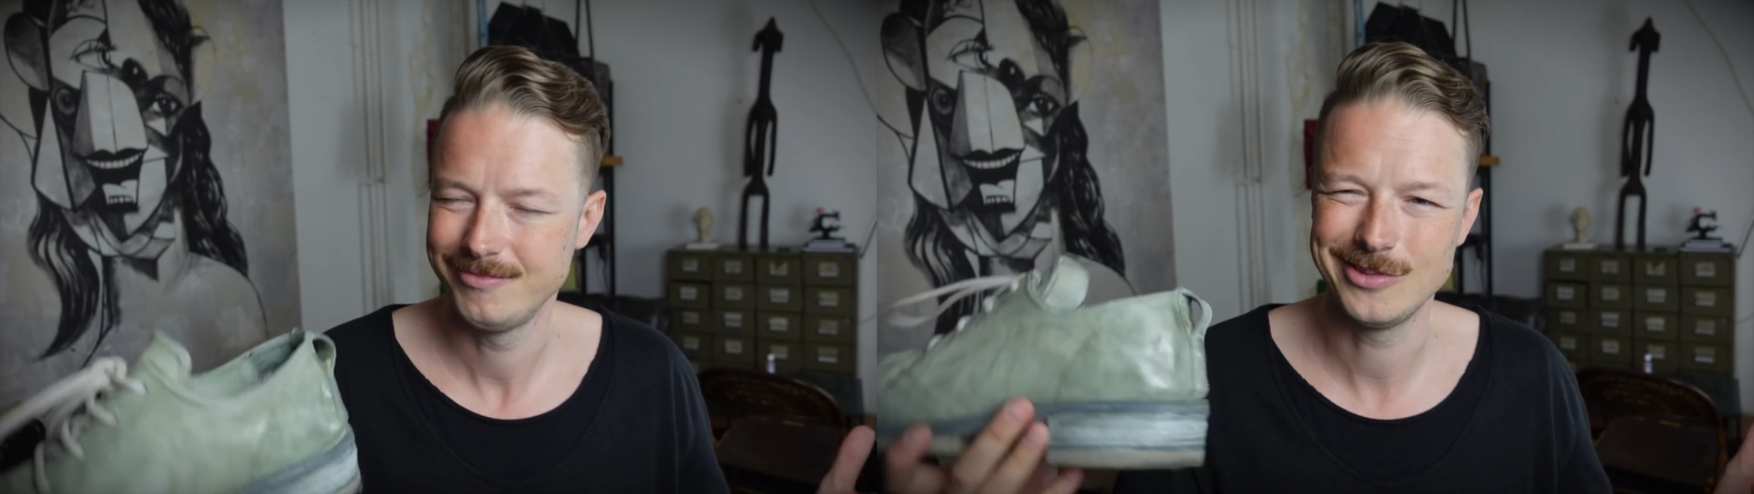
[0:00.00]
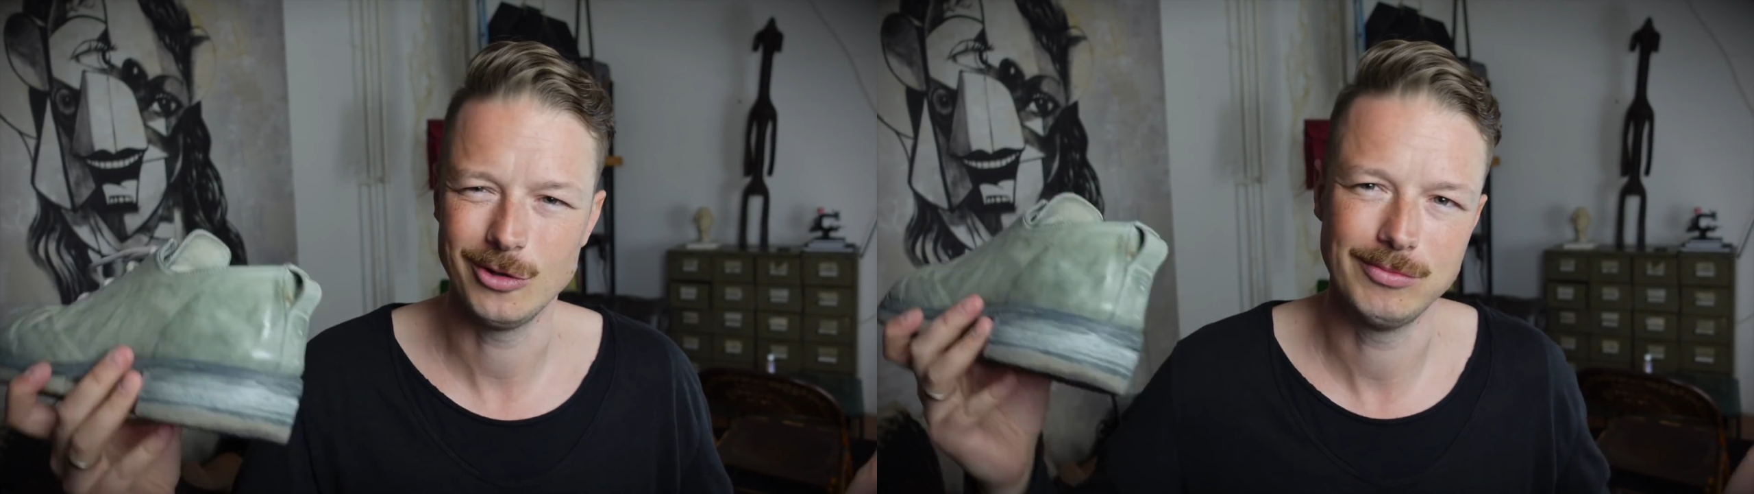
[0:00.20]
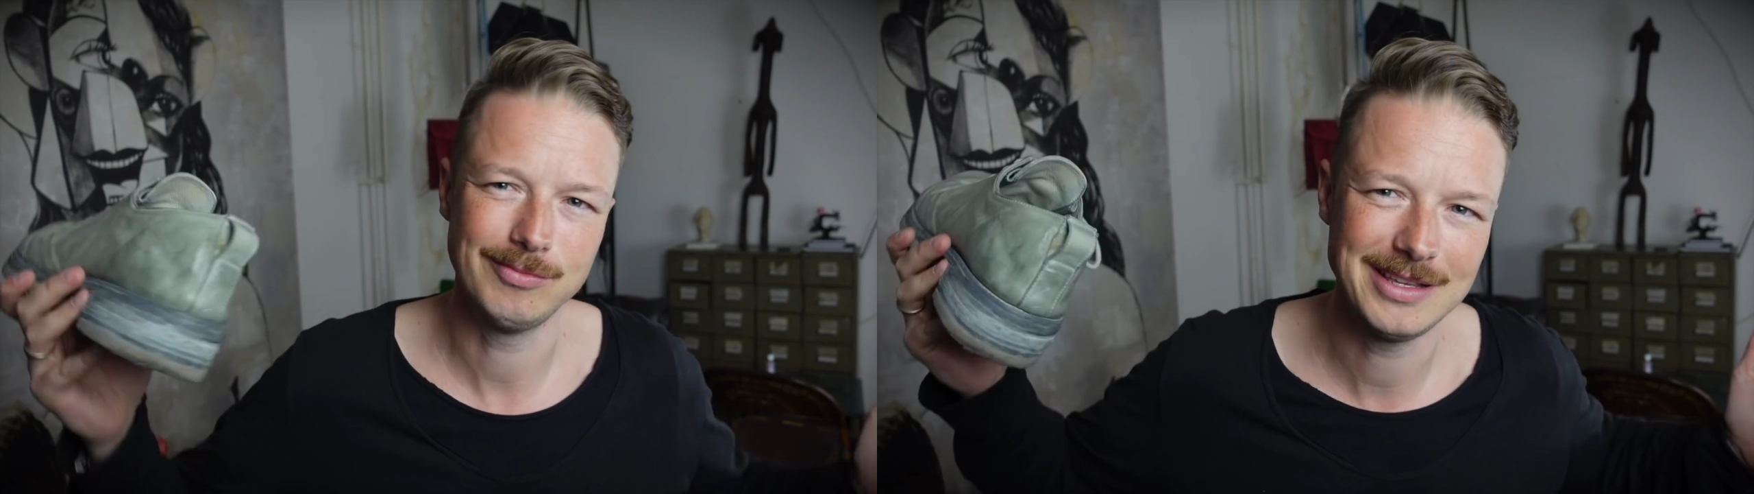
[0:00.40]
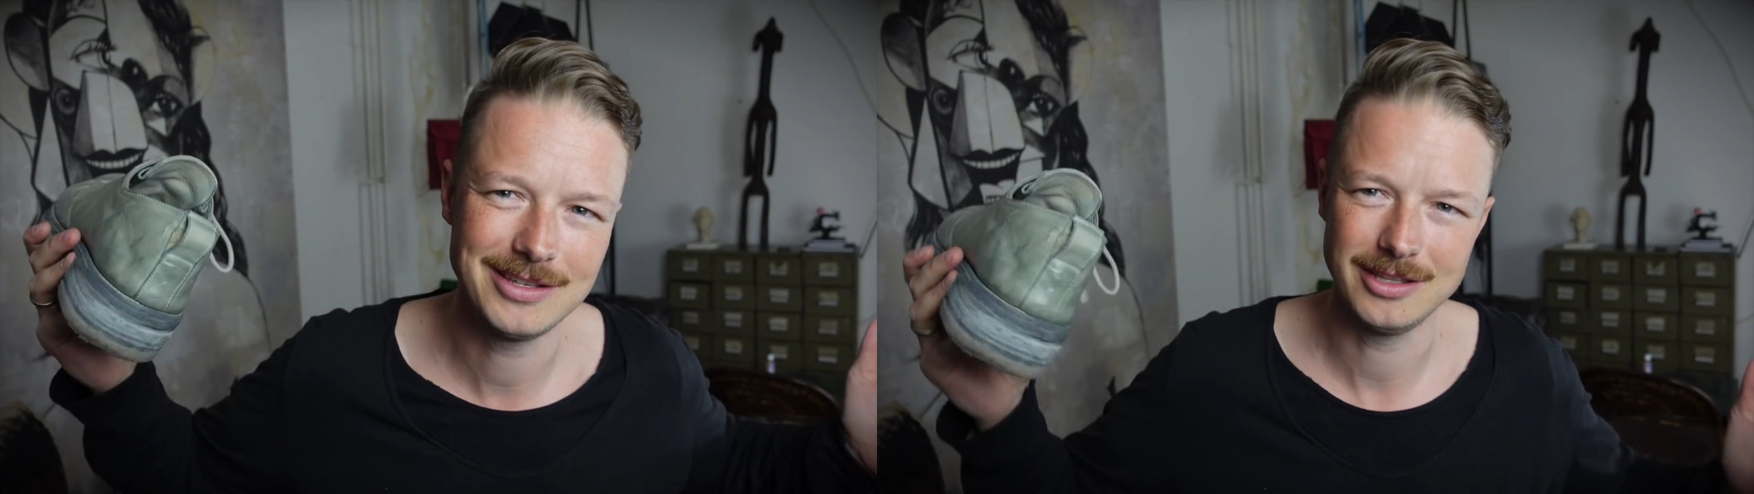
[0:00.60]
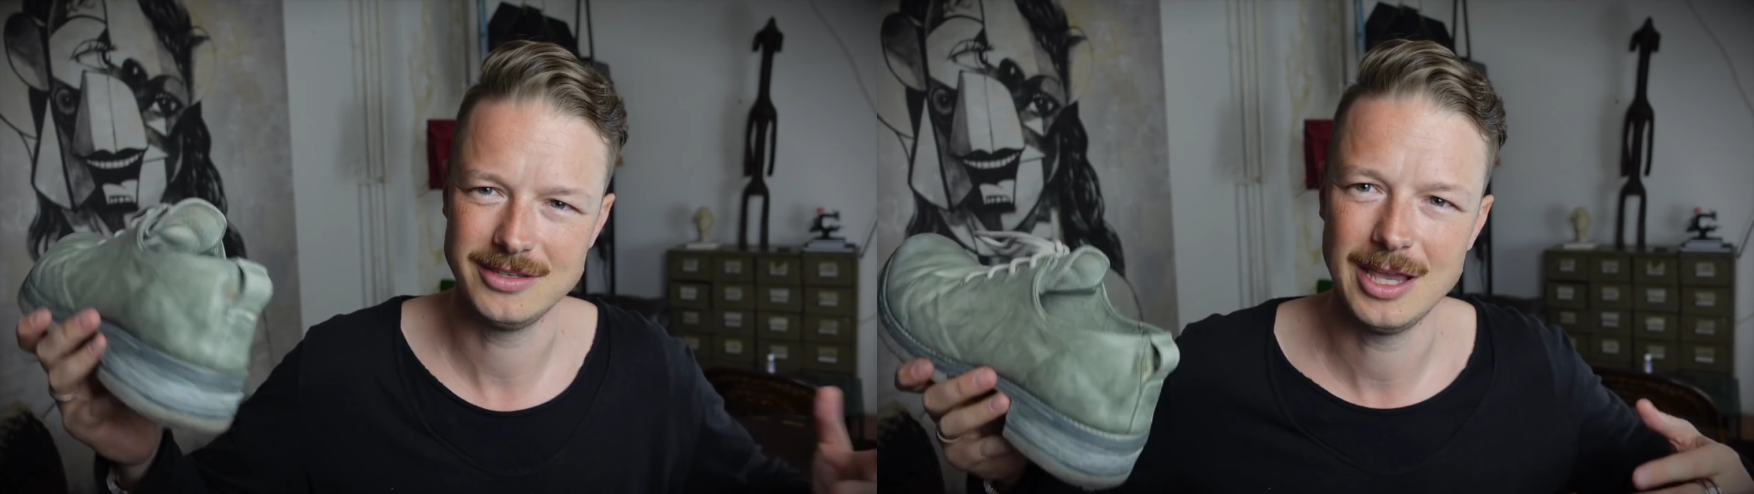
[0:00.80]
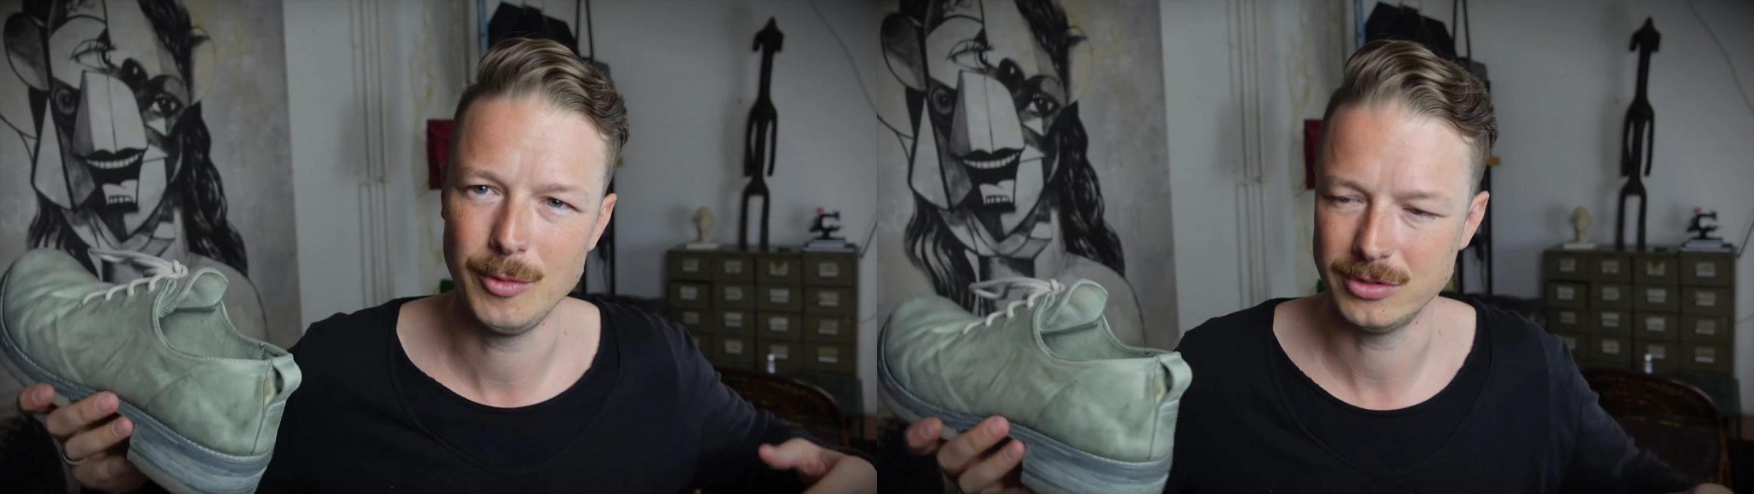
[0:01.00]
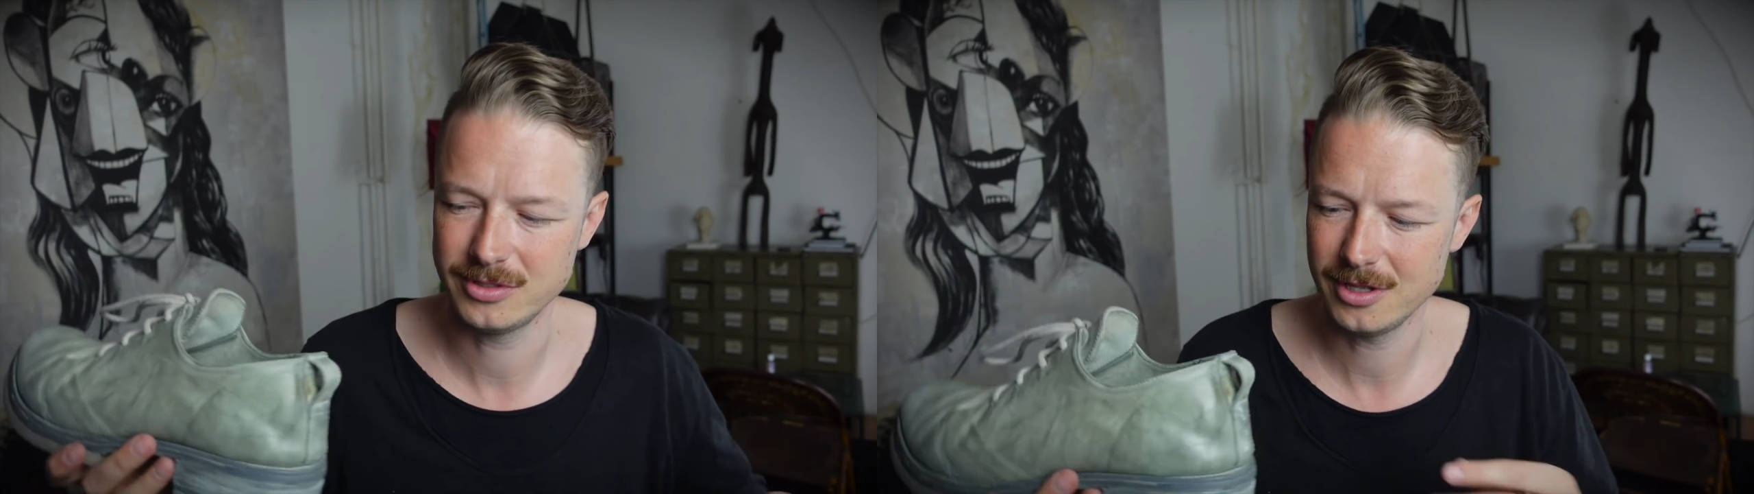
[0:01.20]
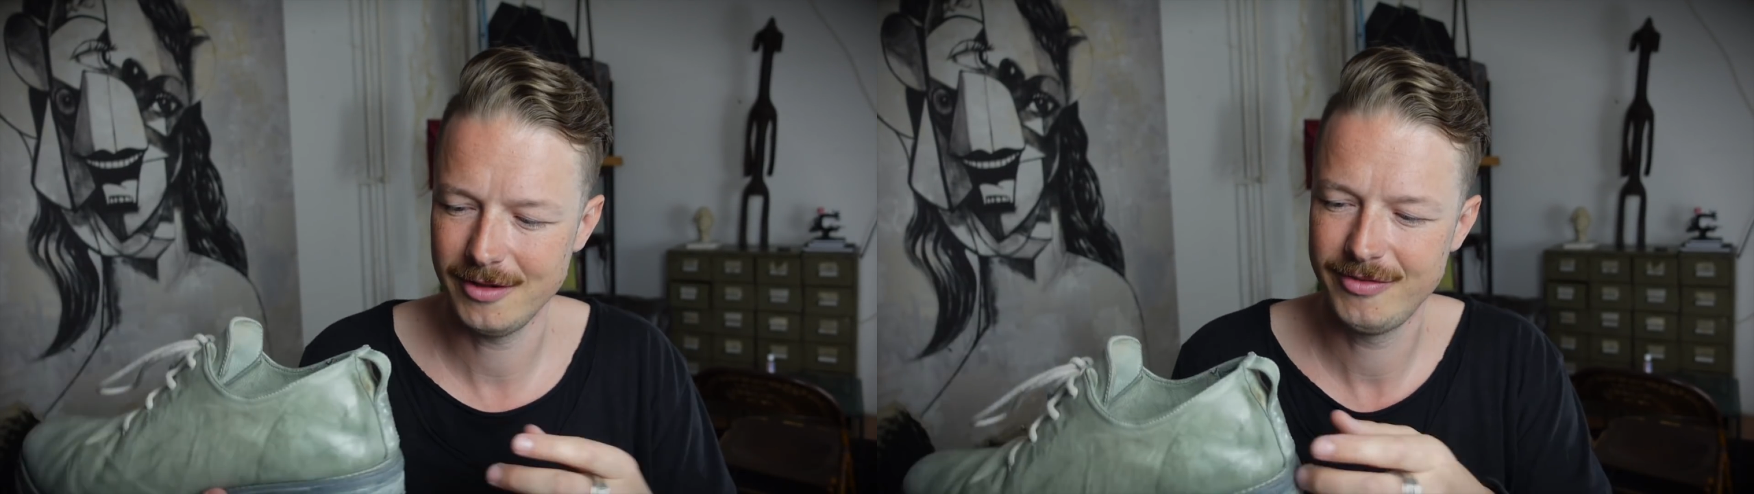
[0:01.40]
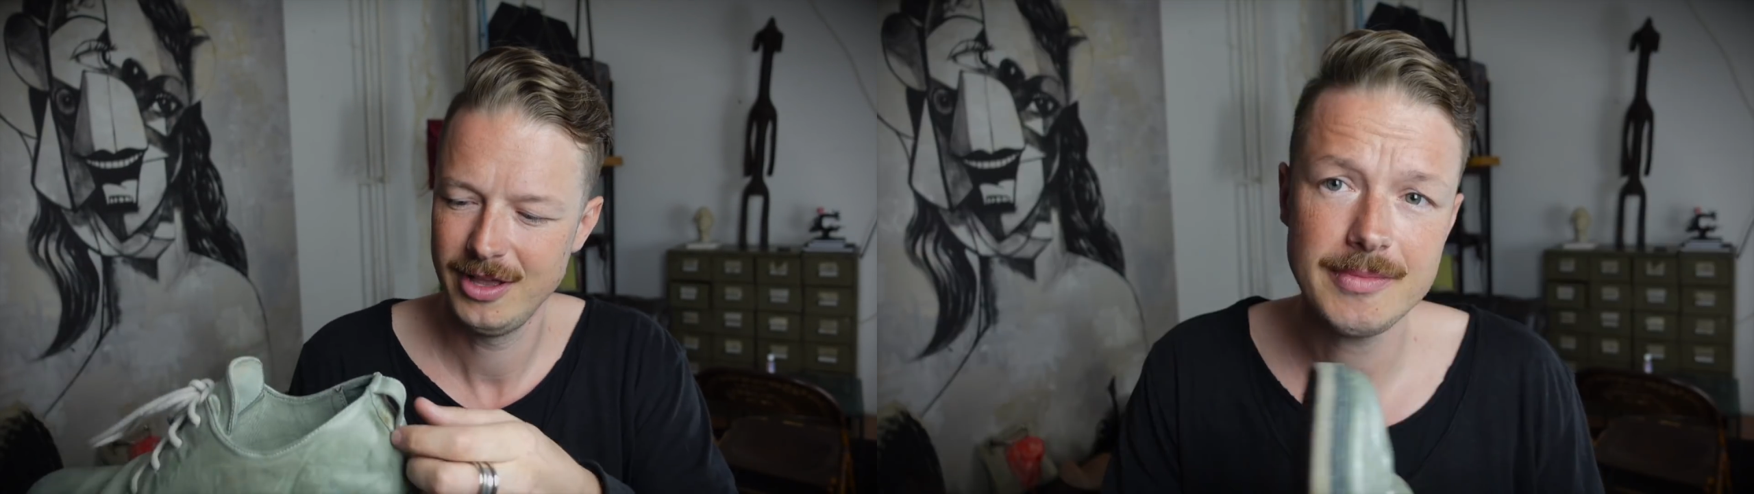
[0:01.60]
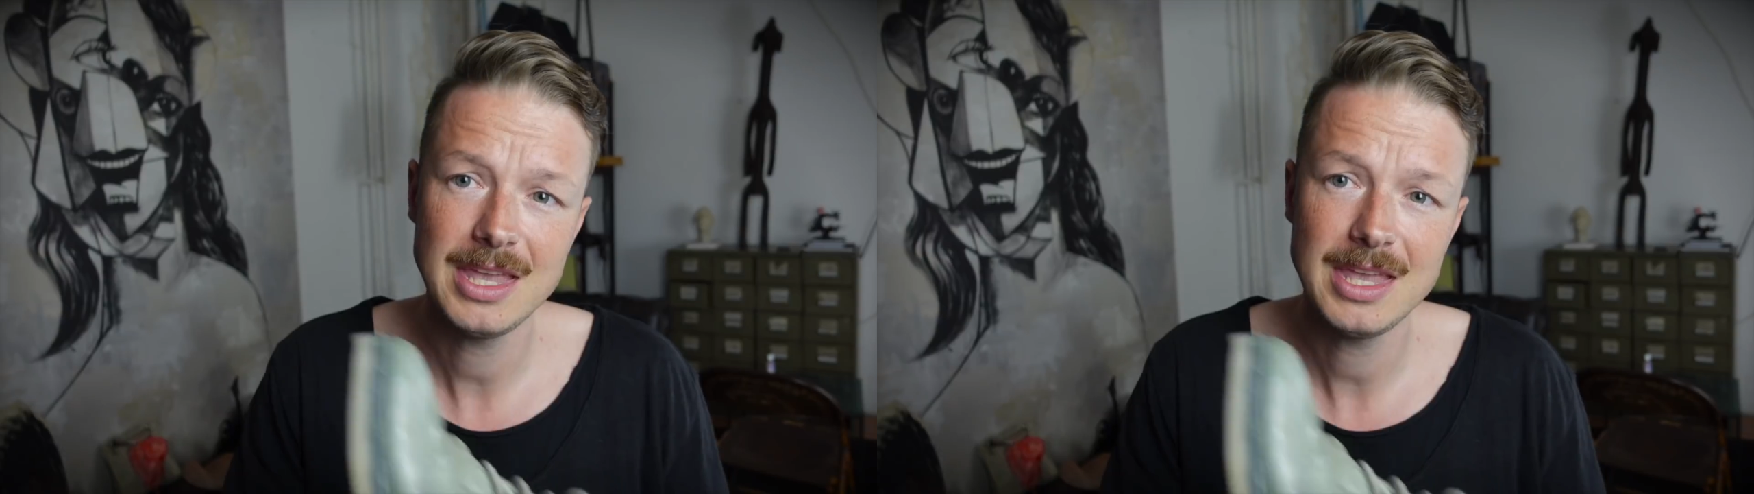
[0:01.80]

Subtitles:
So basically same old stuff.